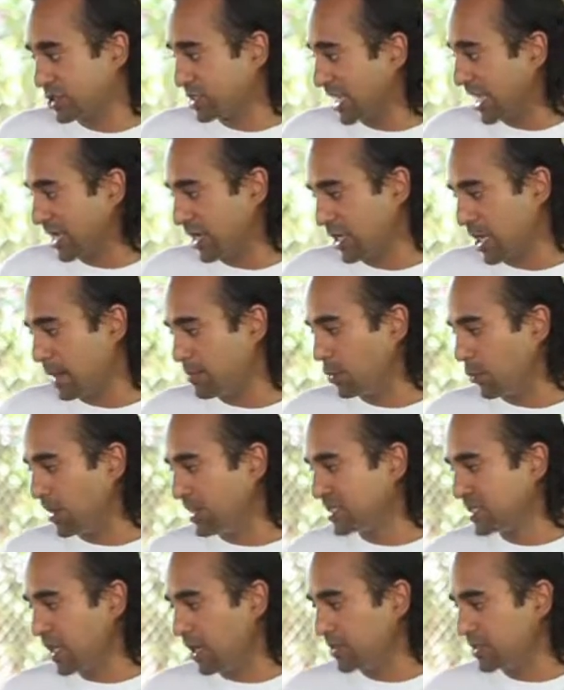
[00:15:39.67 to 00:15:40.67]
just taken a couple of
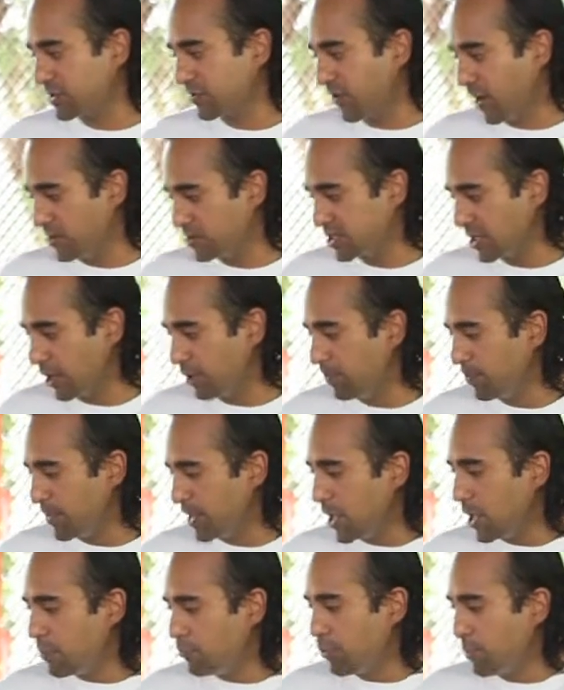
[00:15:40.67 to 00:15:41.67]
weeks ago, this photo,
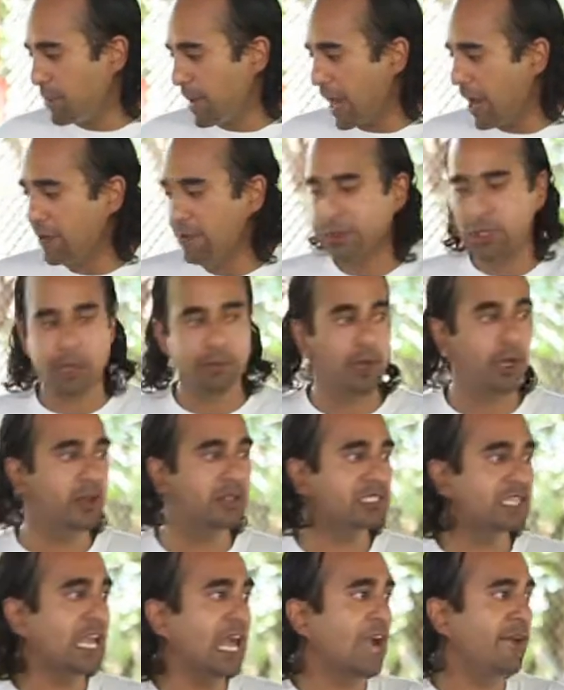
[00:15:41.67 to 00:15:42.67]
preparing the
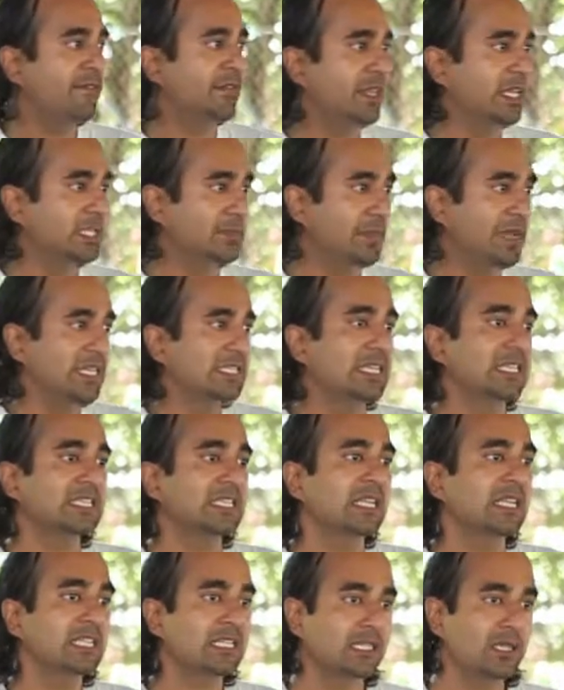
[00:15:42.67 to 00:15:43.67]
community, having these meetings.
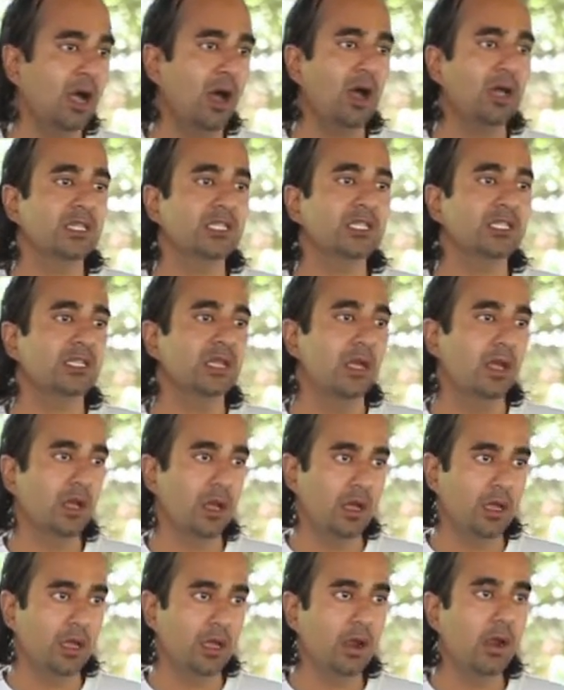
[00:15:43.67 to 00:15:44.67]
And it starts,
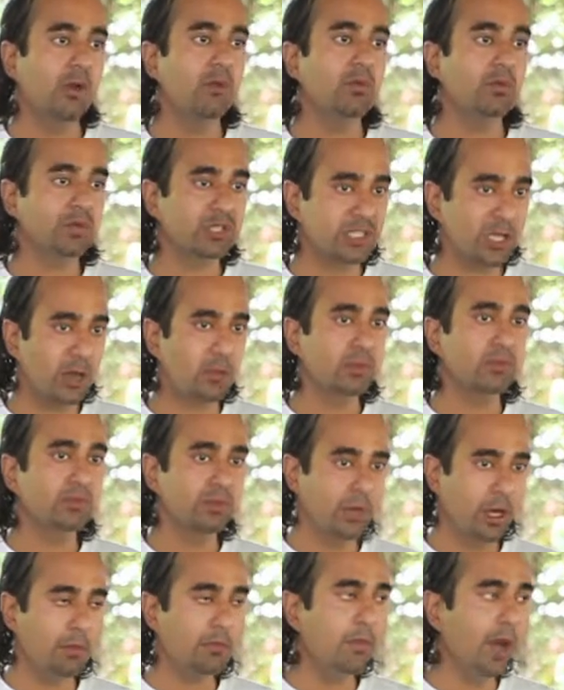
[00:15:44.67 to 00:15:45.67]
you know,
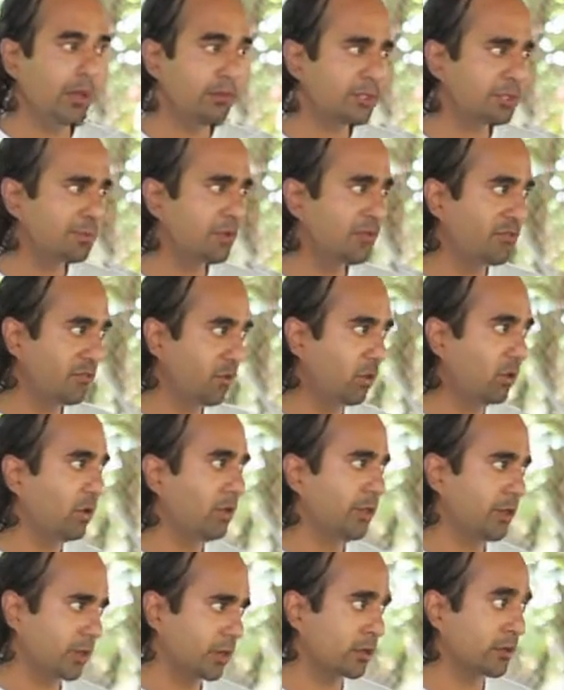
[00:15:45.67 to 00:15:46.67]
months
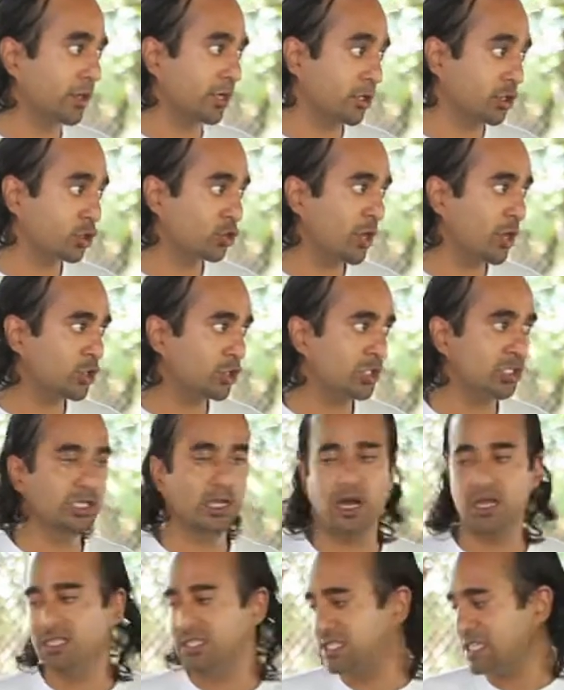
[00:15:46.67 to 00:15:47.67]
before the construction
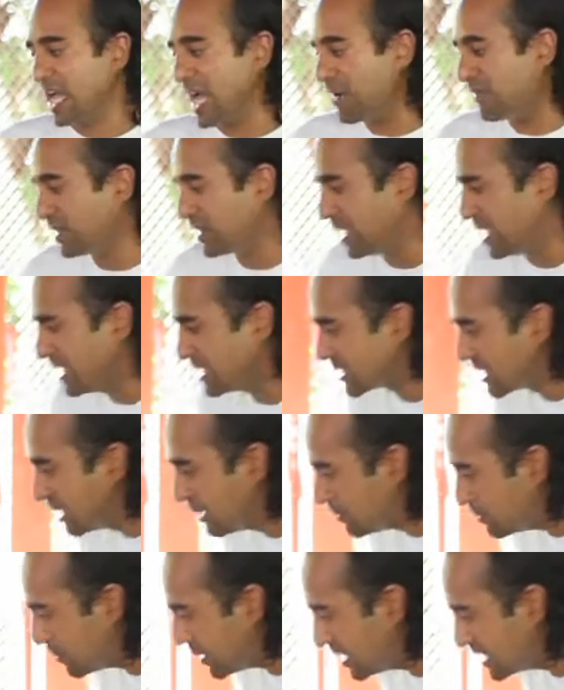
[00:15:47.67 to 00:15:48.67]
starts, is having these
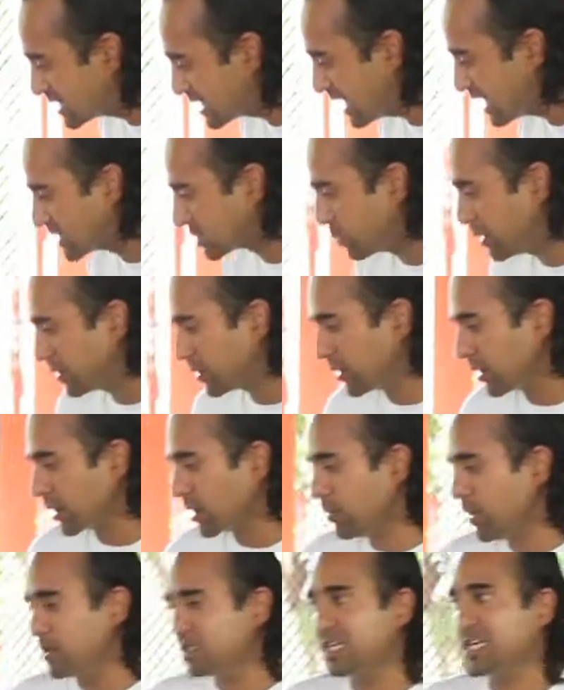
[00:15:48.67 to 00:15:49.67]
meetings with the
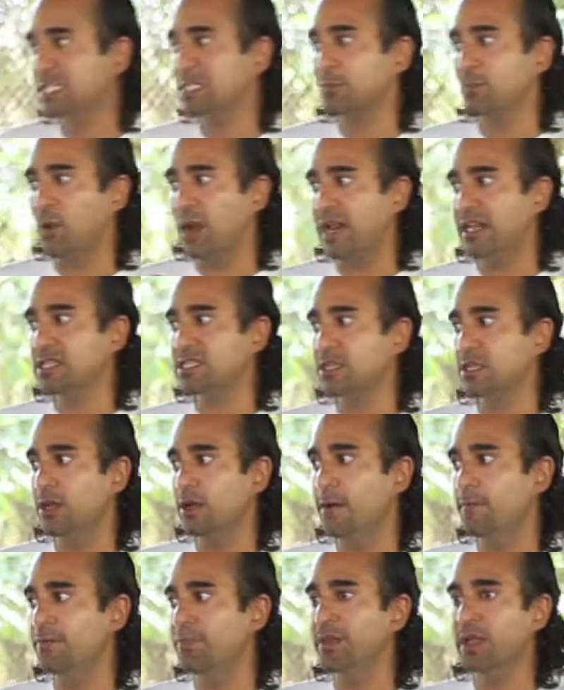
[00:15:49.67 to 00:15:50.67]
community, explain to
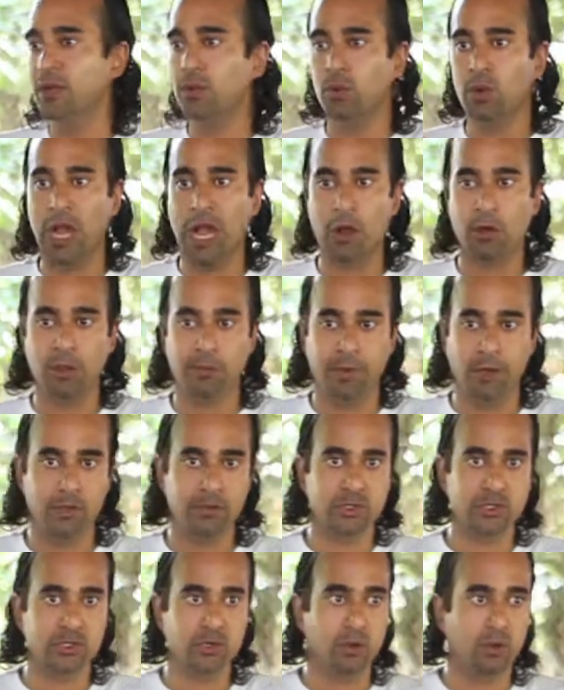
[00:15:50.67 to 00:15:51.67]
them how the
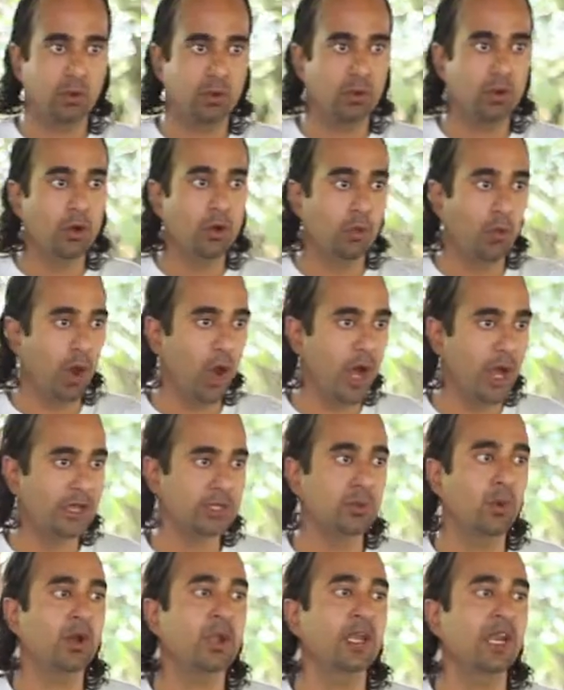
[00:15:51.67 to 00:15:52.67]
bottle school
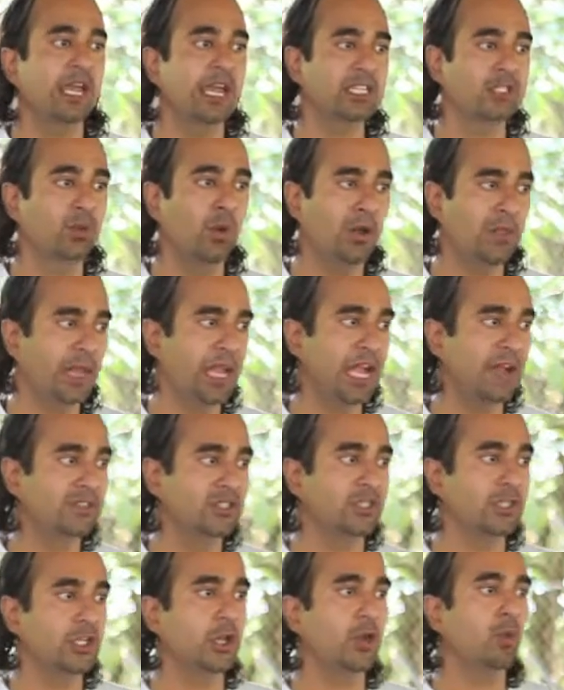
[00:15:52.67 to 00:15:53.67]
works, what it is, what they have
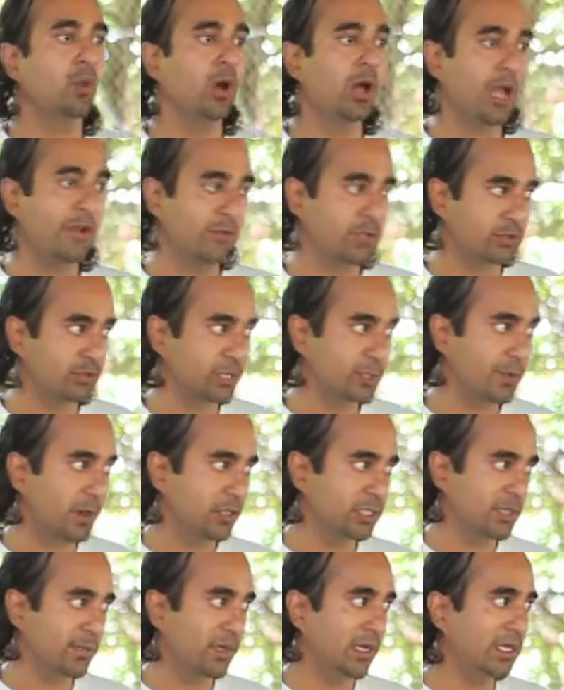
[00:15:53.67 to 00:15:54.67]
to do, what everyone's
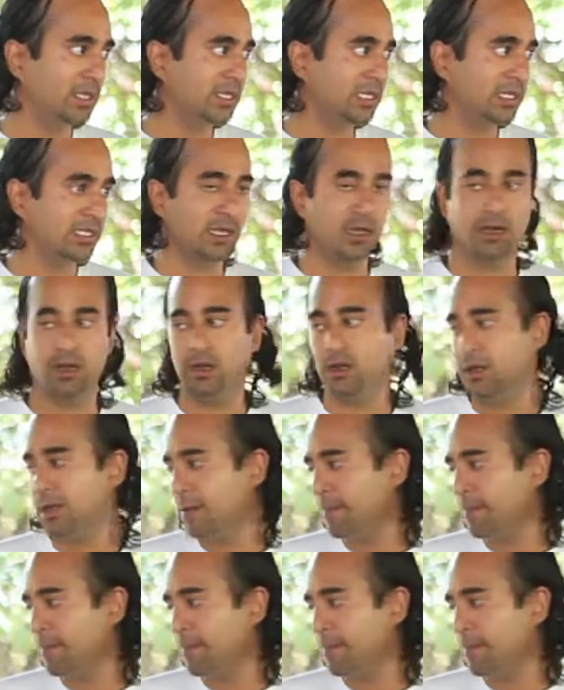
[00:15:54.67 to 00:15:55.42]
responsibilities are.